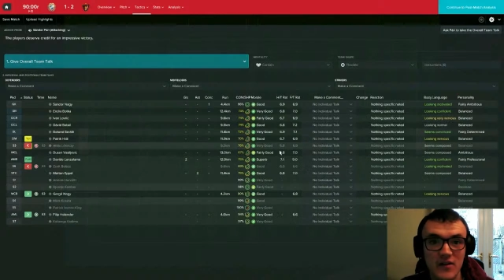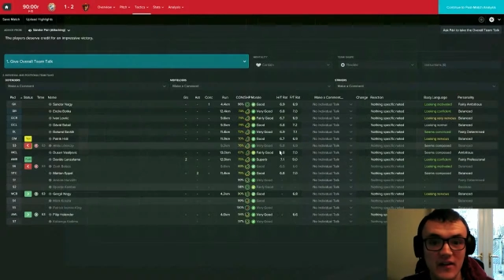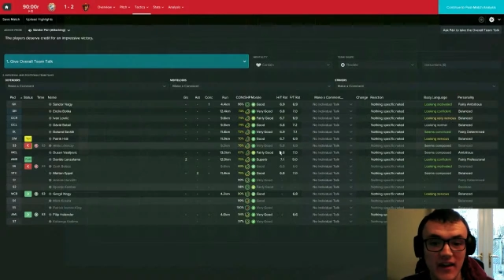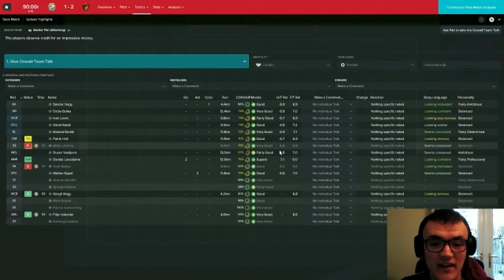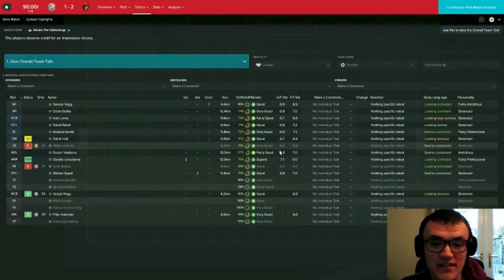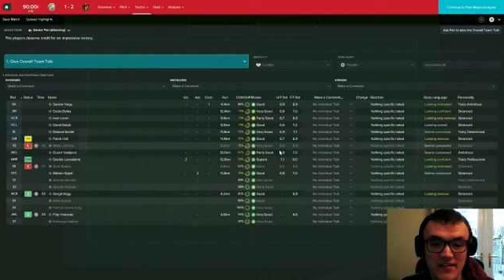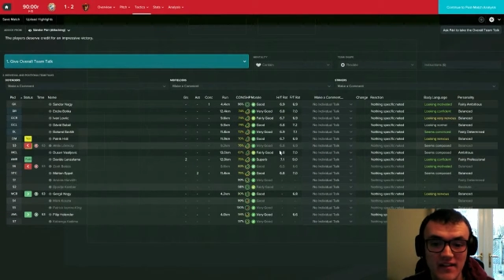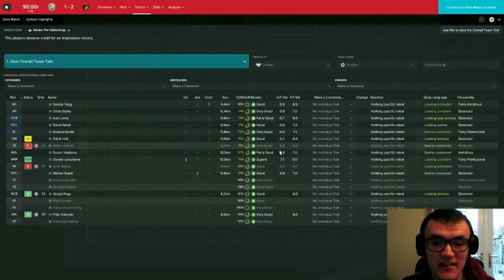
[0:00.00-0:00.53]

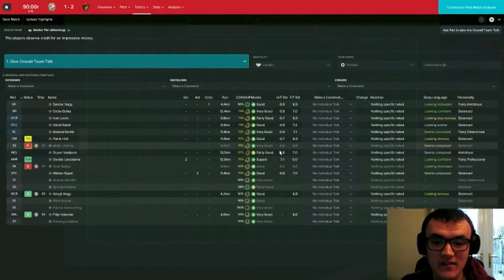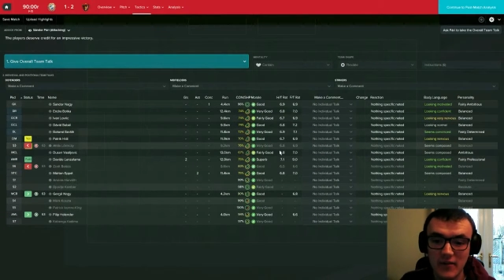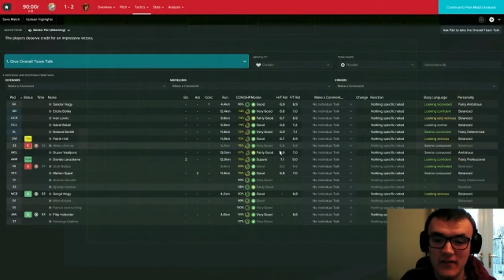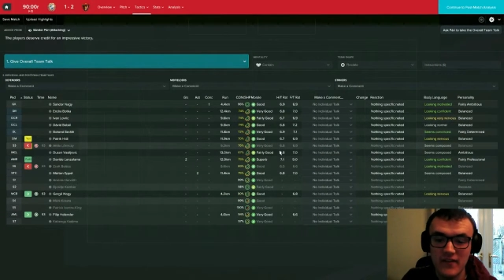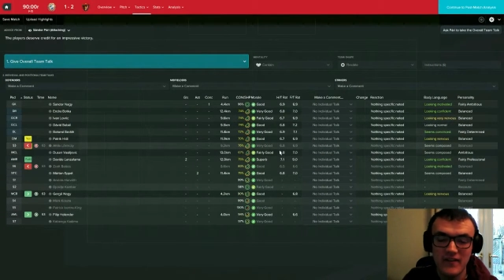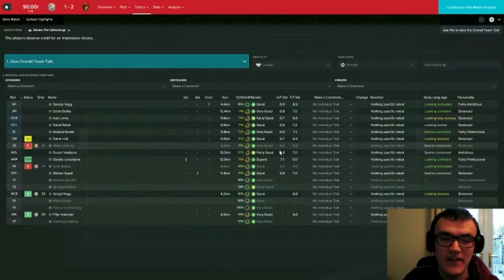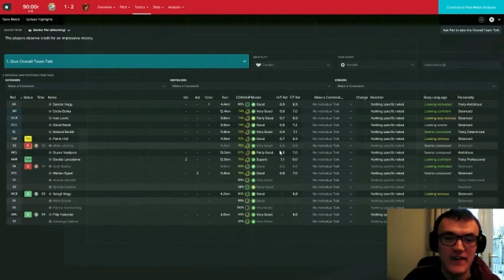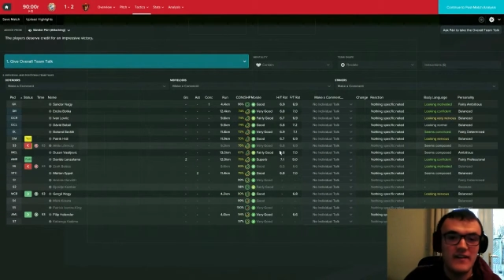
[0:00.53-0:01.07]
Leicester, win
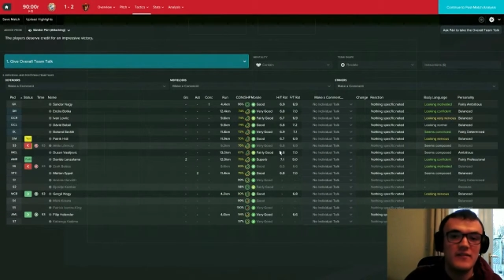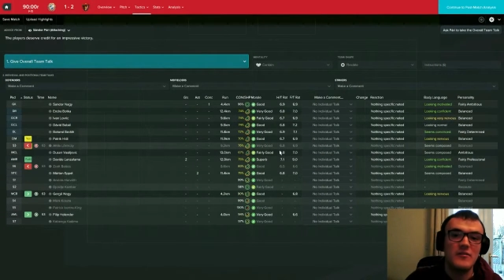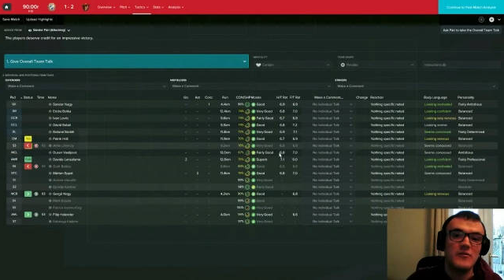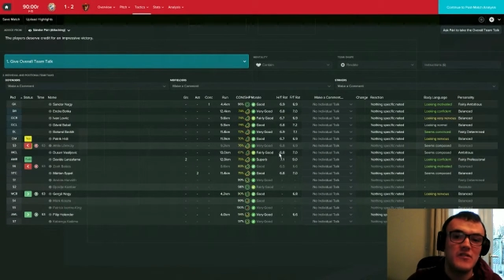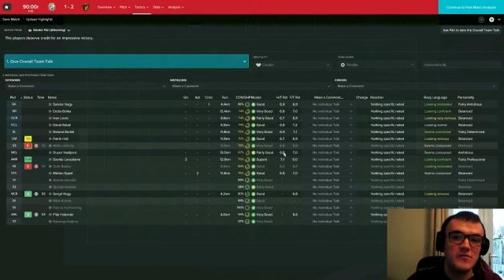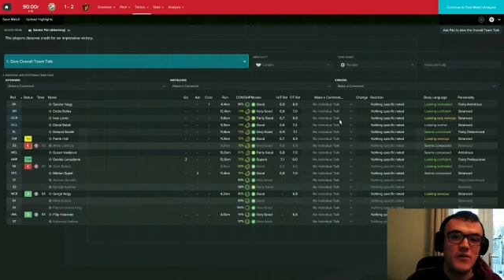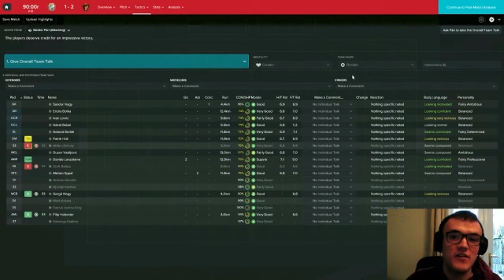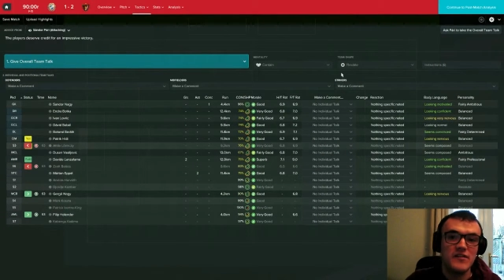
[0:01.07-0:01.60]
the league when we're
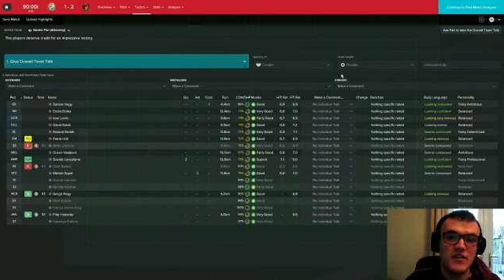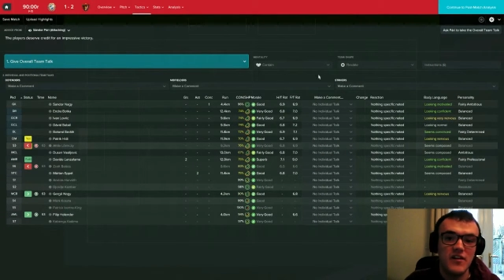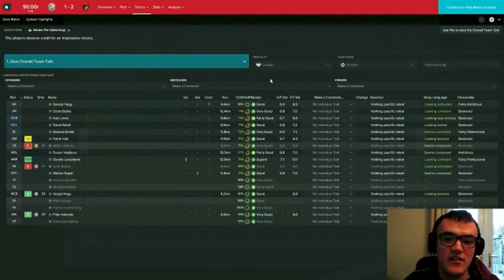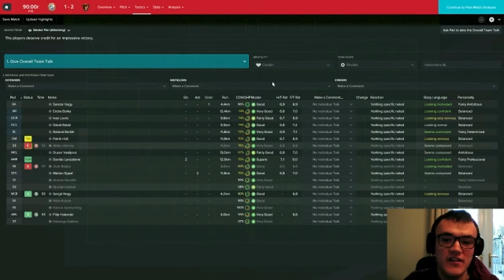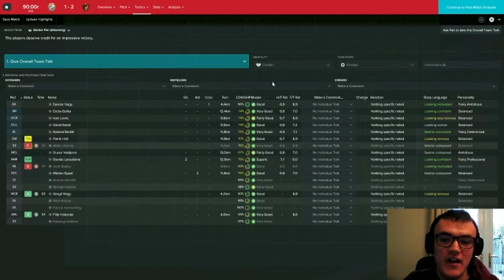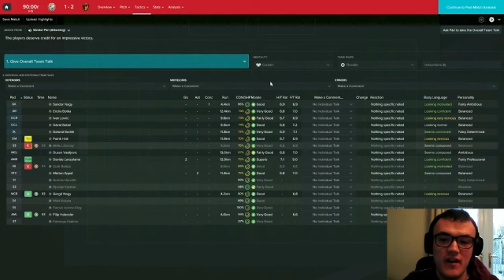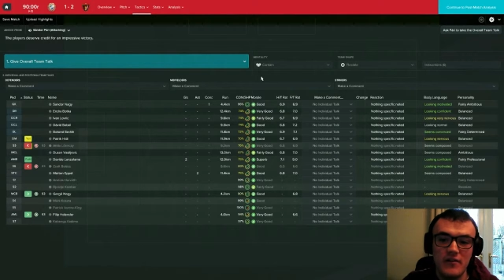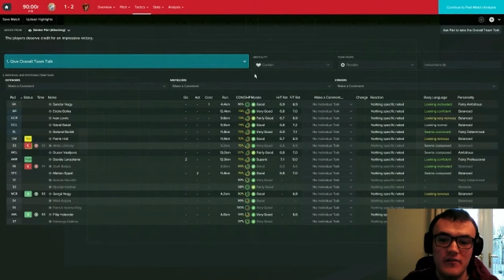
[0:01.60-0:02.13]
supposed to go
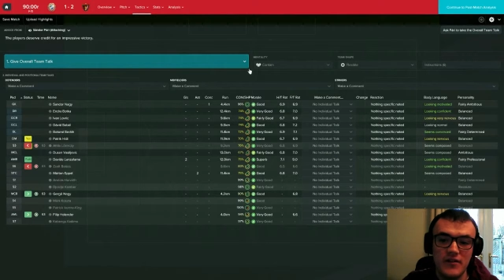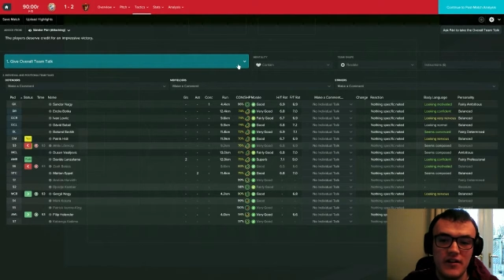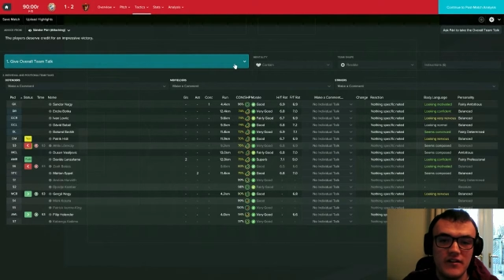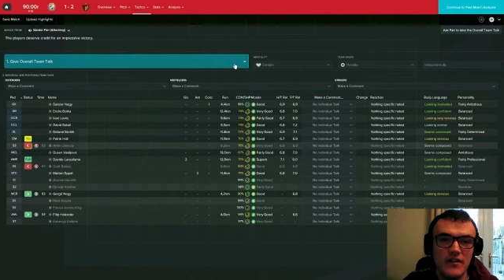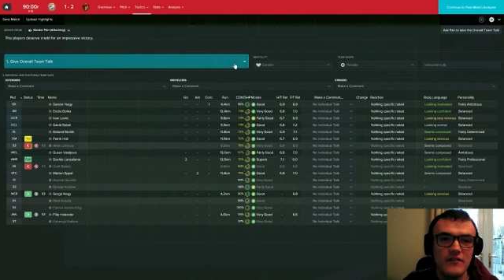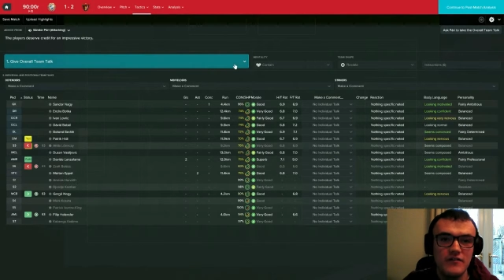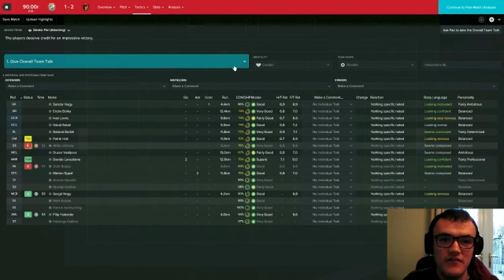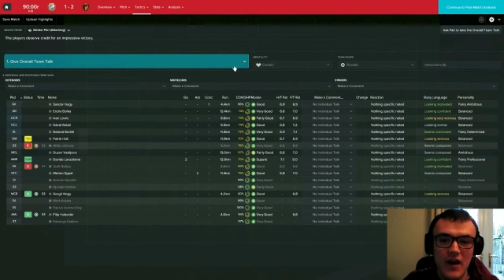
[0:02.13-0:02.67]
down.
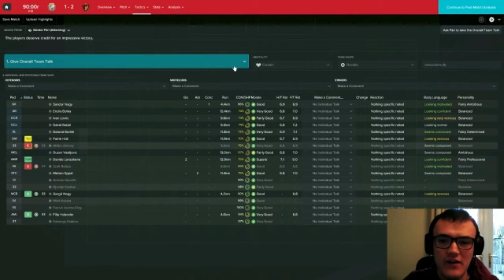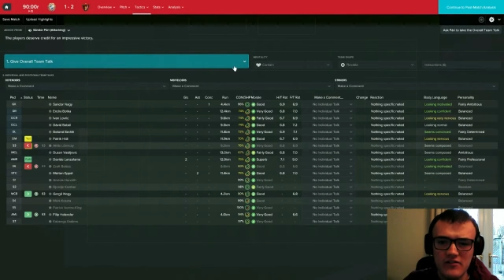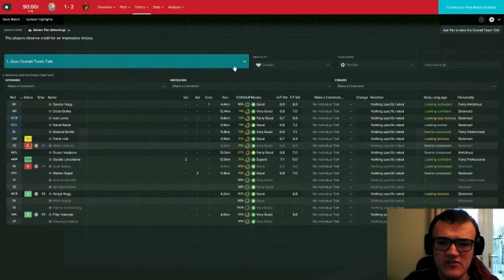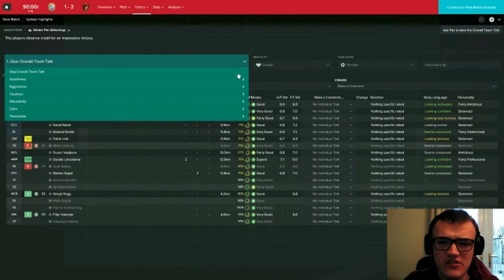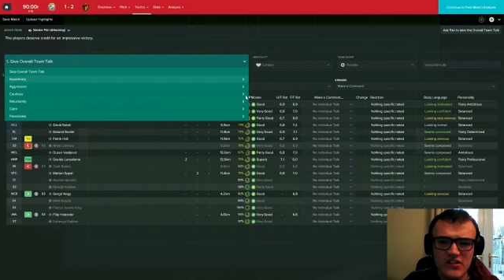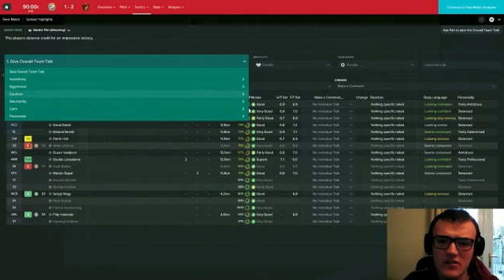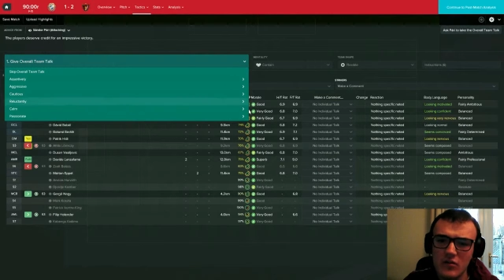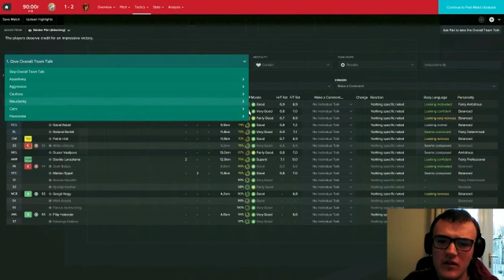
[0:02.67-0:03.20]

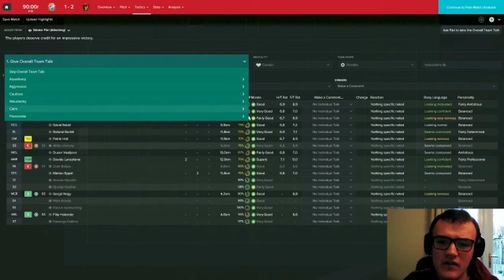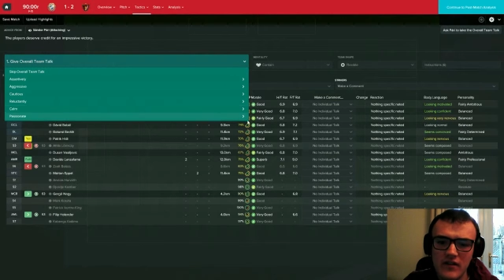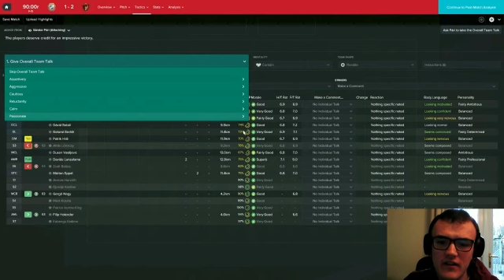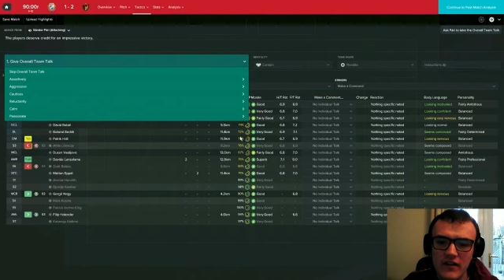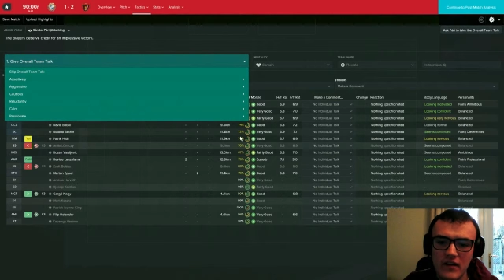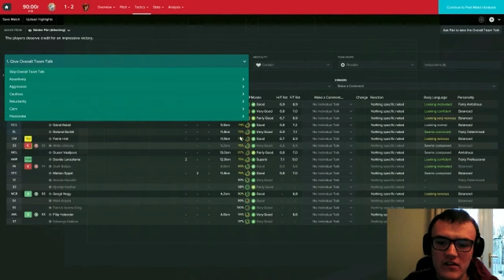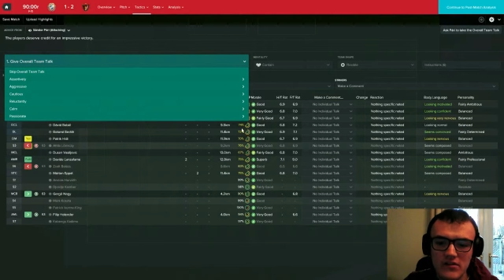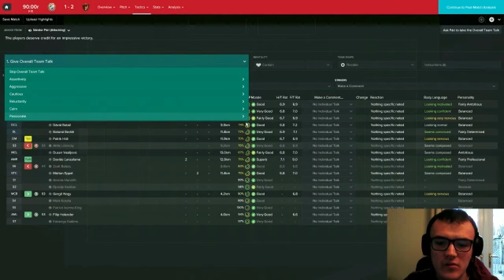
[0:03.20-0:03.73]
500 to 1, I think
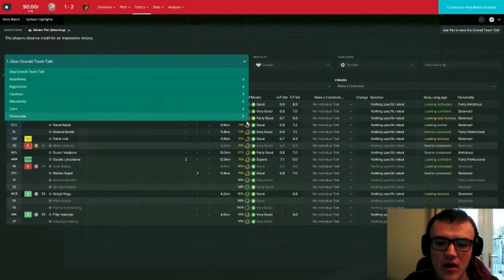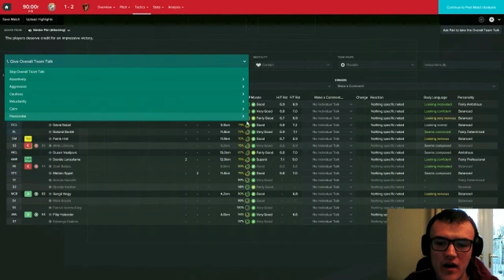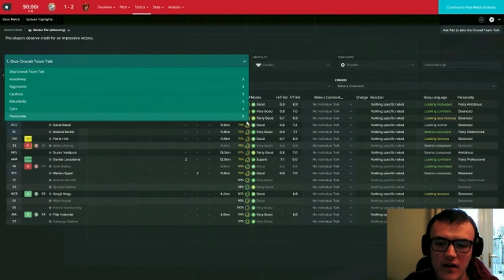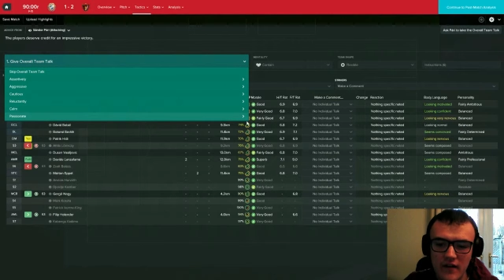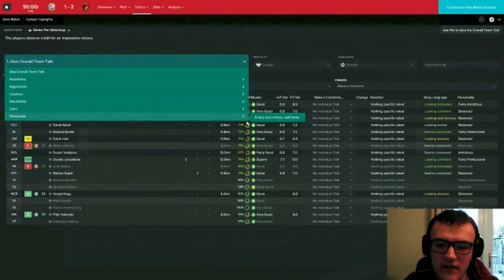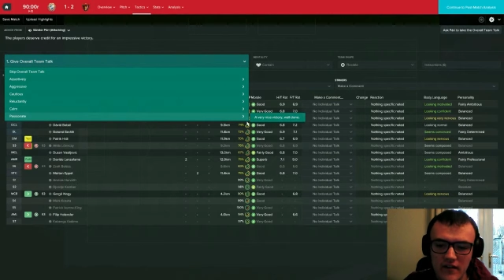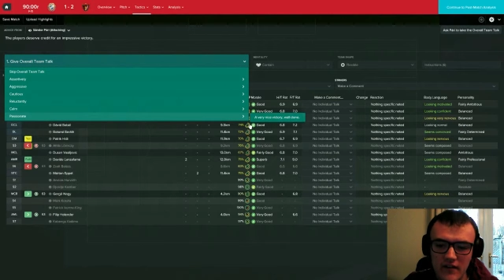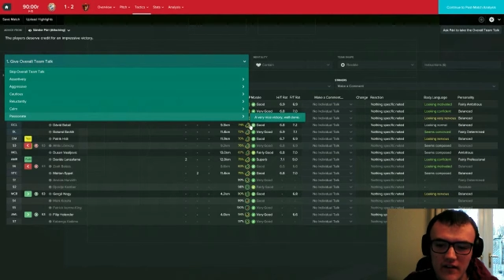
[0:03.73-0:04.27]
the odds were.